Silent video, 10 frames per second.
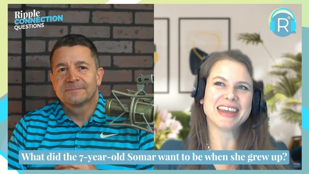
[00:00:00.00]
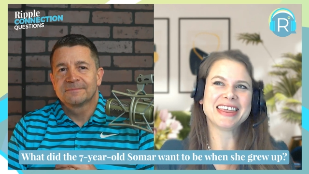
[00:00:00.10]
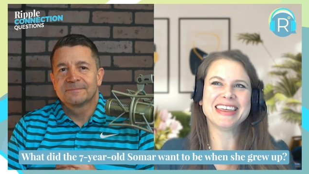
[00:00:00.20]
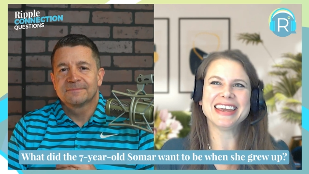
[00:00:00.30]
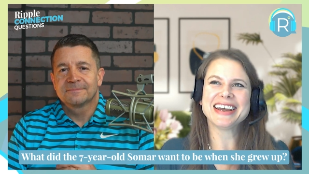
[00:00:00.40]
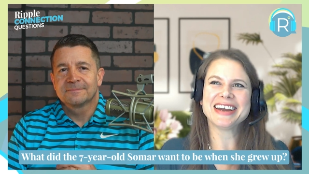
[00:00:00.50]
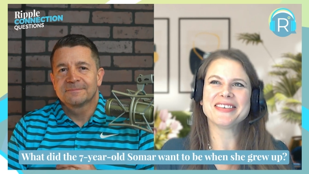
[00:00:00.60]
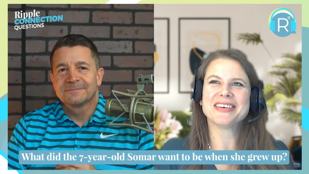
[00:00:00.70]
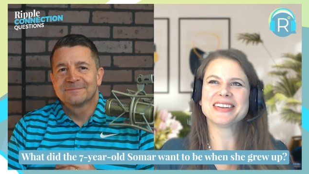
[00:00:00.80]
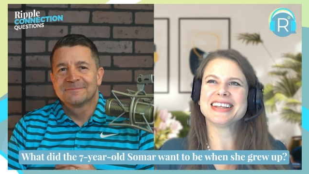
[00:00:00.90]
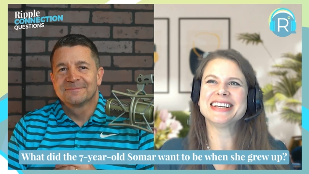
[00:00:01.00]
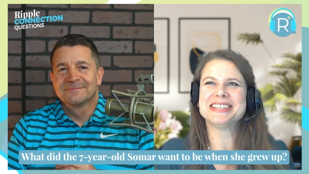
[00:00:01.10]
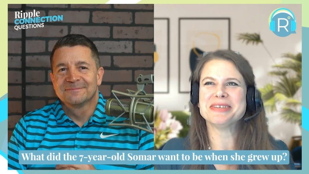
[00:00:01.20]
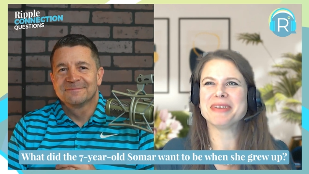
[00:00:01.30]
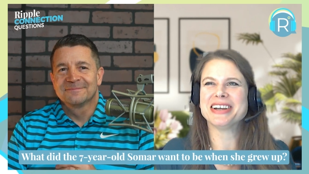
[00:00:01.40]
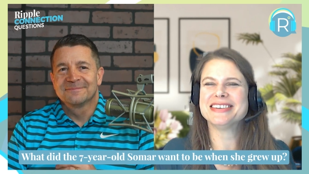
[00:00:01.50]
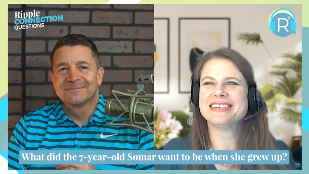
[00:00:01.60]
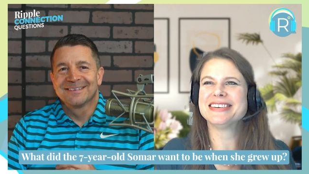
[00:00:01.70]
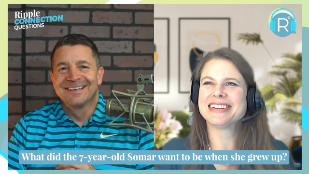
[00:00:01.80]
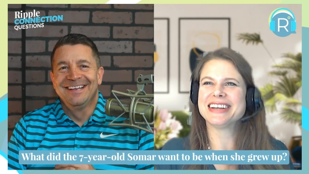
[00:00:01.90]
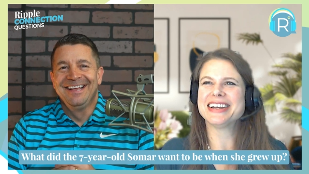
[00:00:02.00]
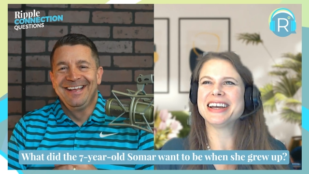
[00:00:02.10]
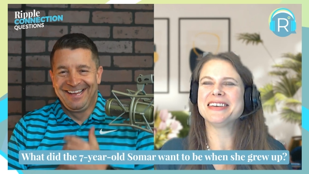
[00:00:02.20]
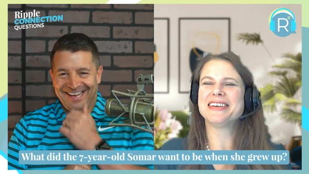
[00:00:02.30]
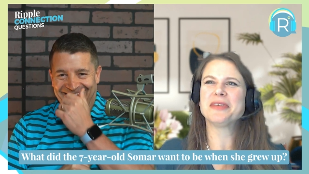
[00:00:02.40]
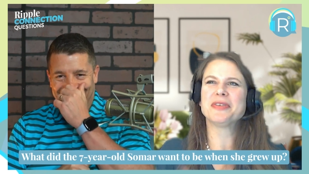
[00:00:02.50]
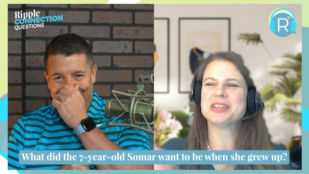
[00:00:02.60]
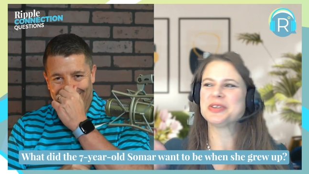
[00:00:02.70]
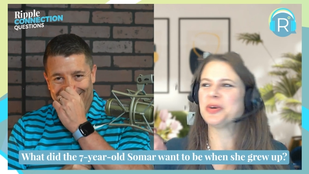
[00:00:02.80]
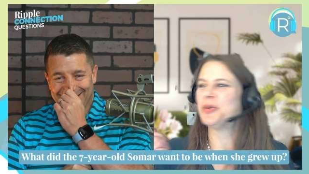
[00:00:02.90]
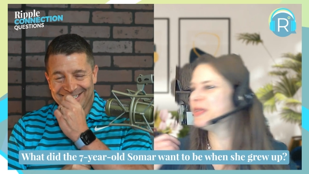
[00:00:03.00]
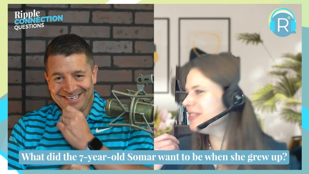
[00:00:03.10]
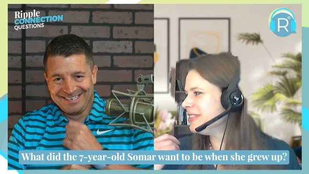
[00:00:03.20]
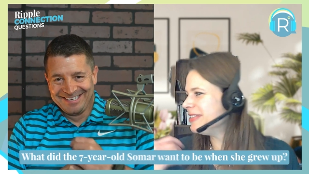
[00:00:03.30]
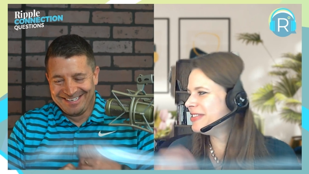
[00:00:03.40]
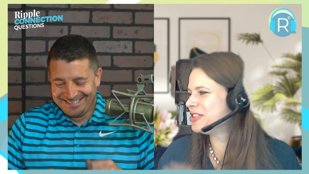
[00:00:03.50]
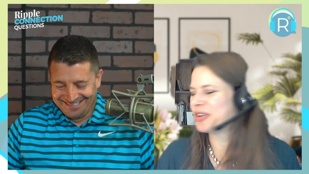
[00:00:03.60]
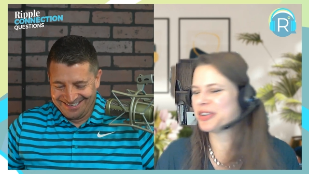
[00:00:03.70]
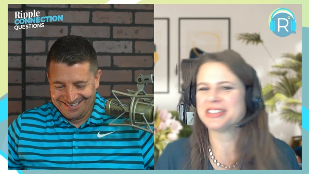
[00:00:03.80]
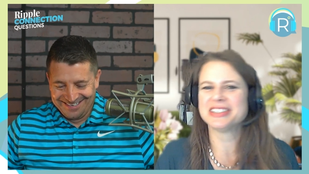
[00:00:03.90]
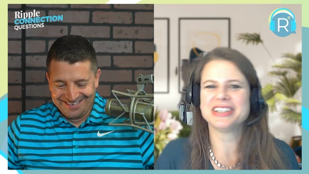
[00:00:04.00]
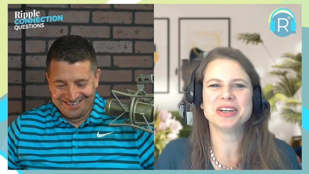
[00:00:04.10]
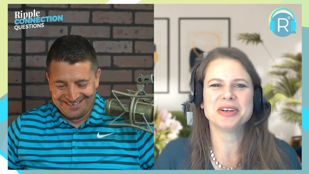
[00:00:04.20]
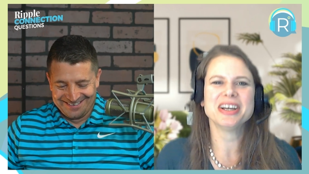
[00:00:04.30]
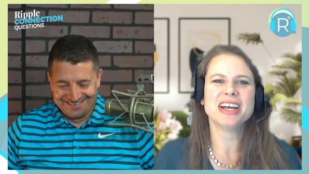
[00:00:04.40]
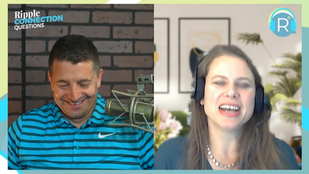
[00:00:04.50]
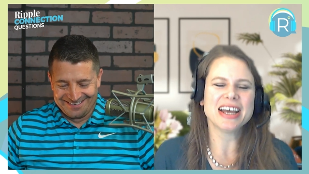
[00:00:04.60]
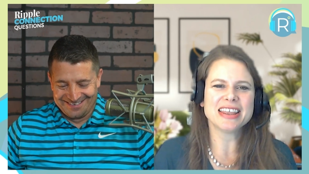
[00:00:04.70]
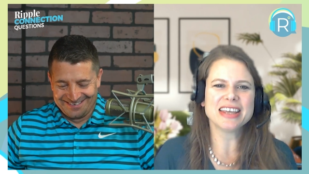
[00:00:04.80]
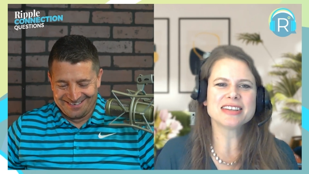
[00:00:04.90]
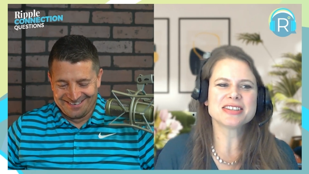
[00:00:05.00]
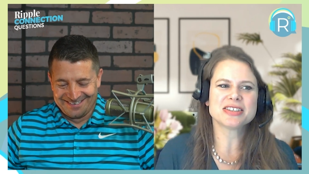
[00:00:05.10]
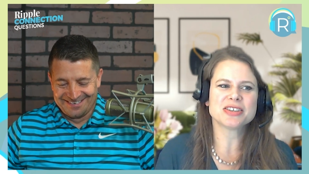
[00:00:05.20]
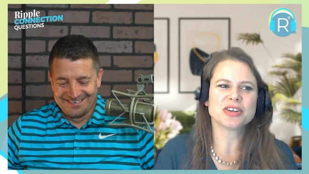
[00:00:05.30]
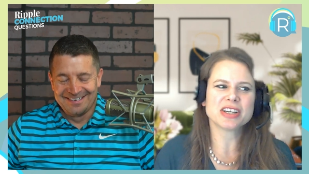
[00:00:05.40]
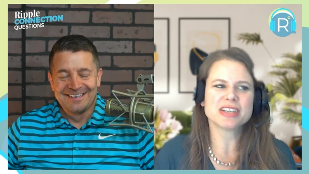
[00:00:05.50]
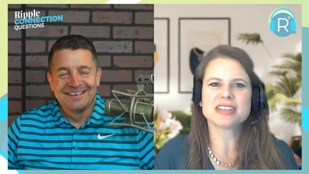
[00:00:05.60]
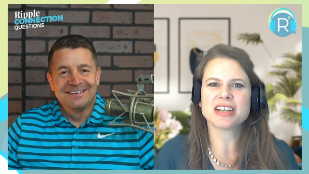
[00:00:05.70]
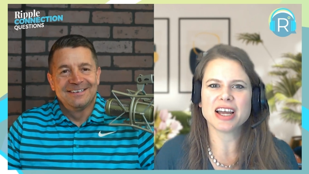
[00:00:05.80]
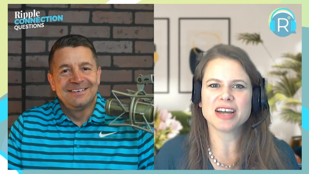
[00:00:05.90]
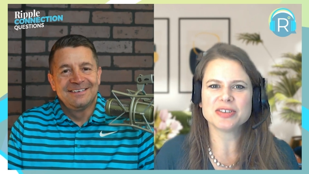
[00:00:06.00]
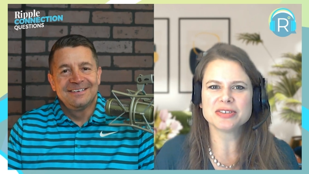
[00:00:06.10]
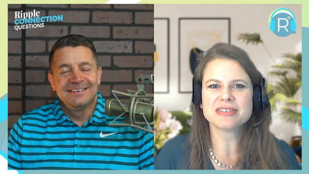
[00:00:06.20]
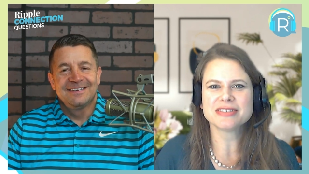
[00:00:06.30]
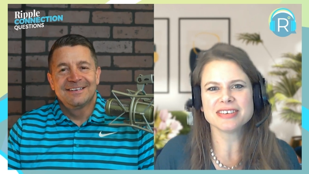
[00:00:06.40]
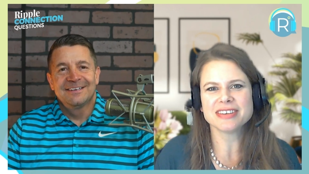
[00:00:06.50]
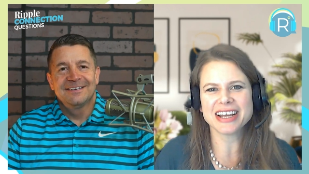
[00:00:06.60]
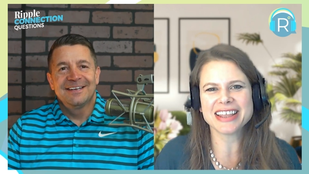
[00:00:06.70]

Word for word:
Speaker 1: I think I wrote this in my like I, ha I have all these old journals in here. I think circus clown. I